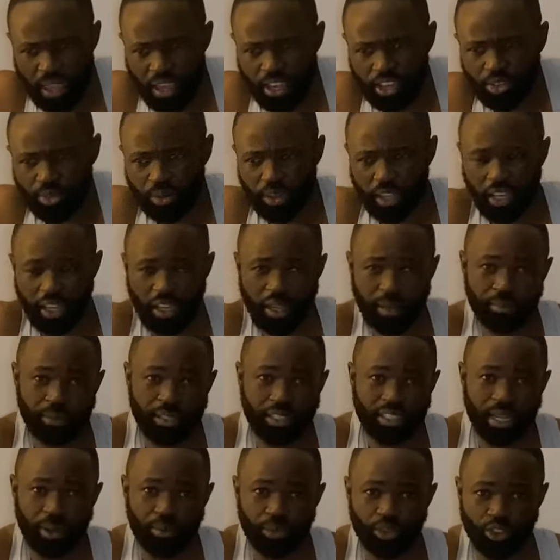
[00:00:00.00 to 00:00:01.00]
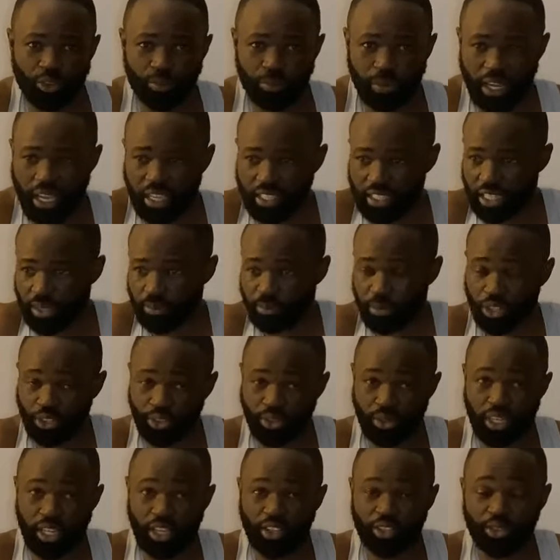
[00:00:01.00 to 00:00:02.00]
into the game in terms of players and
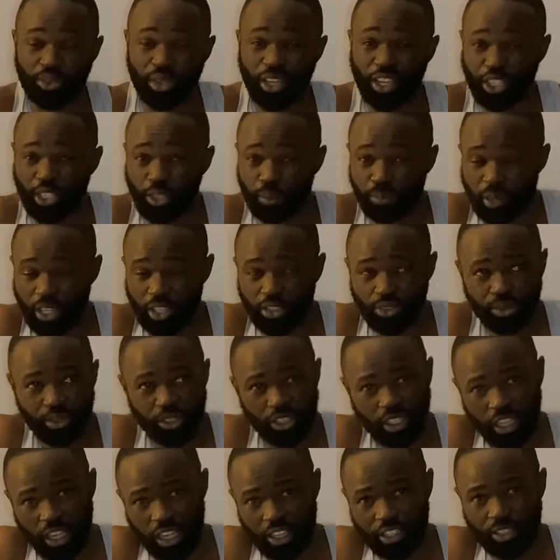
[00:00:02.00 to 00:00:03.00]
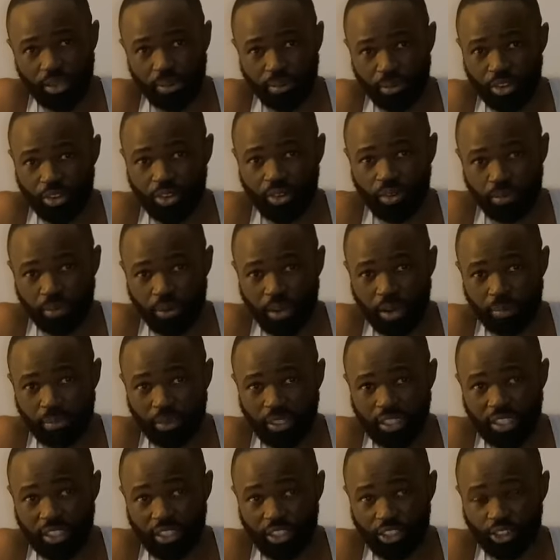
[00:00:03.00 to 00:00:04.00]
personnel, so I expect to see Casemiro
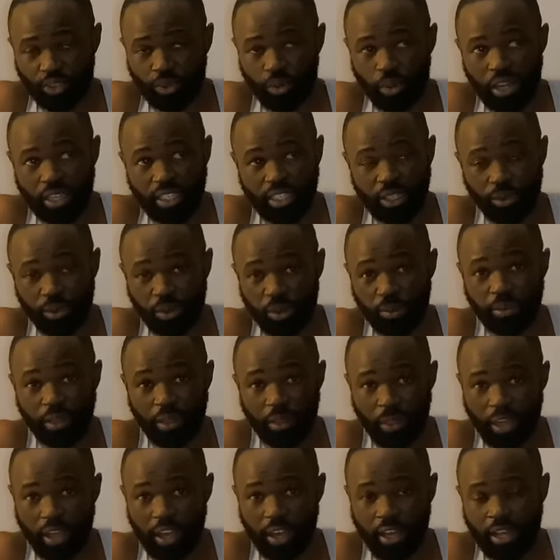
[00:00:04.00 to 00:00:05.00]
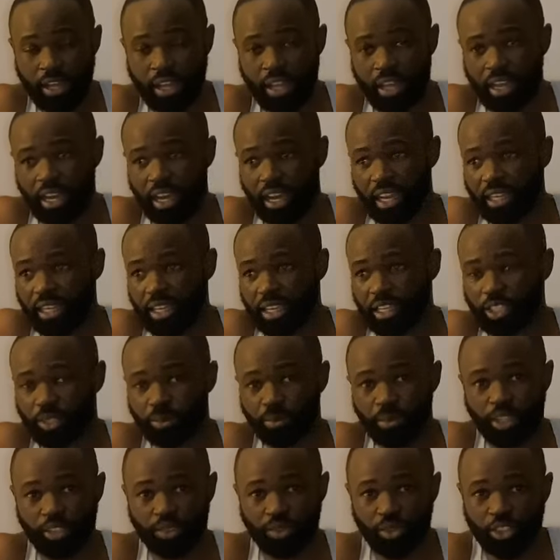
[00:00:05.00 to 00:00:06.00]
probably in the squad. He will be there. I
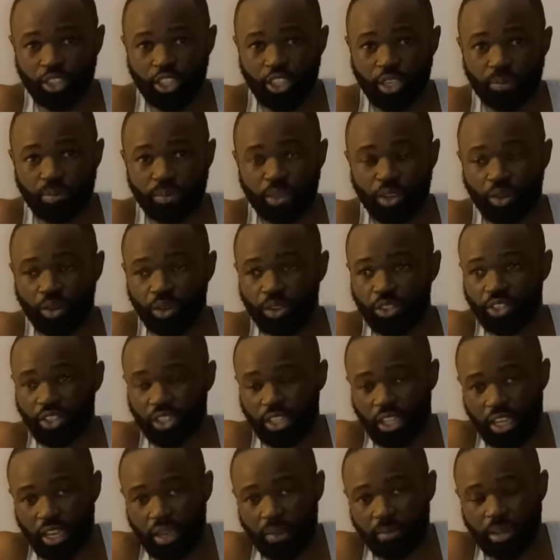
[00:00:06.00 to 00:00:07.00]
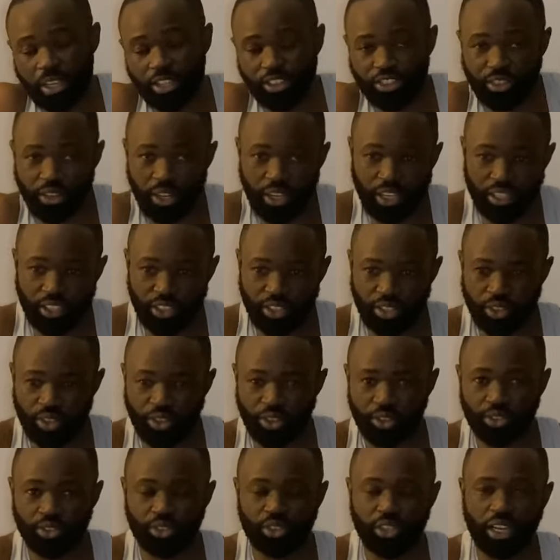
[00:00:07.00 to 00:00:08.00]
expect to see him because he came and trained, you
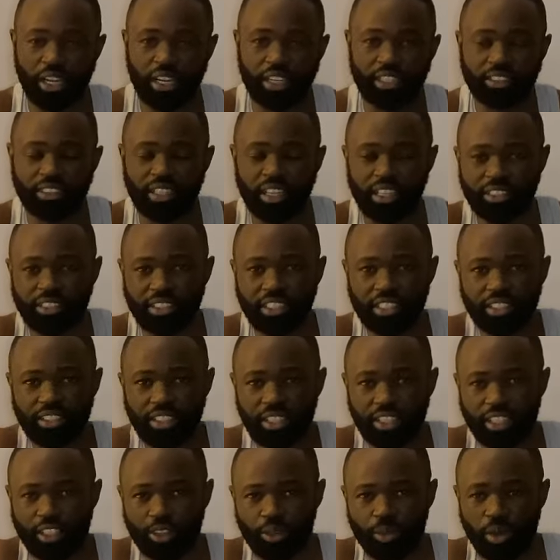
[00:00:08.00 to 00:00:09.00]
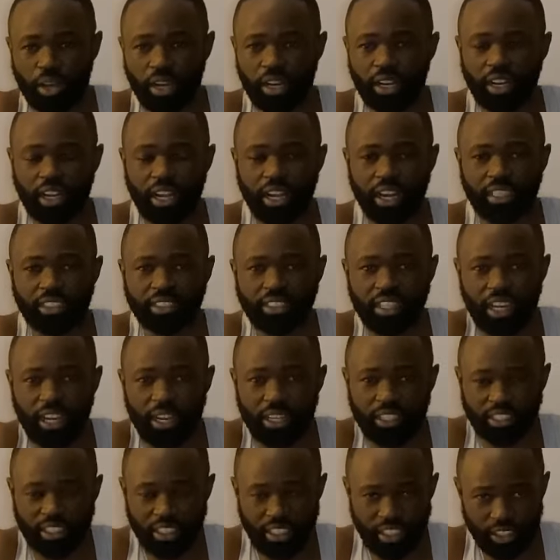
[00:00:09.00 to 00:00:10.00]
know, decently well. And
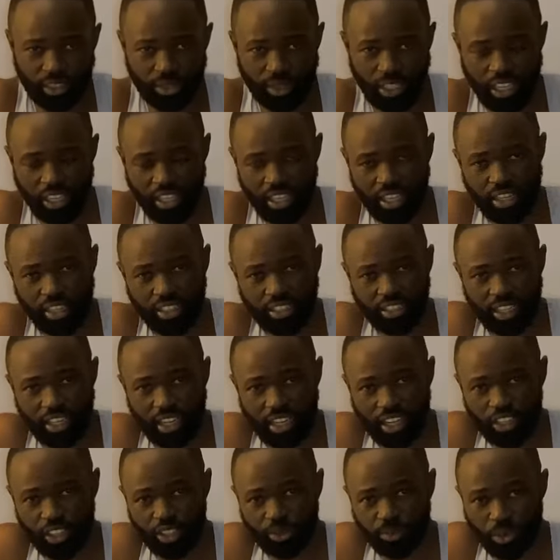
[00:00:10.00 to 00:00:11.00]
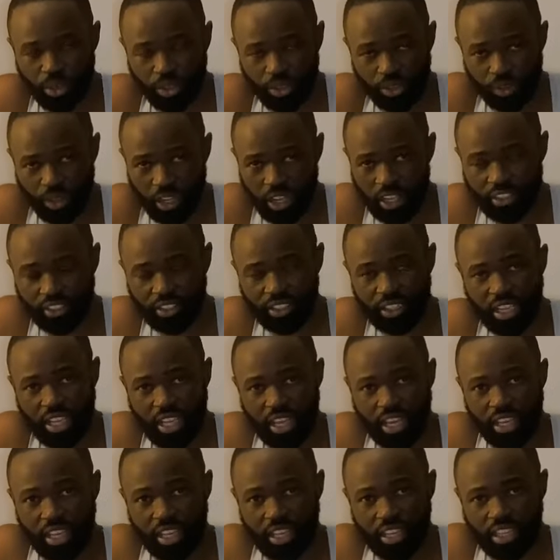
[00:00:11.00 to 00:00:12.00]
at least, like Eric Ten Hag spoke to us,
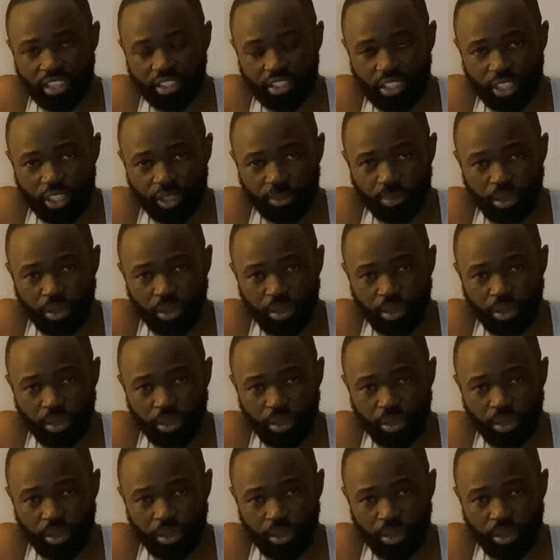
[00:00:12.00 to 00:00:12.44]
he's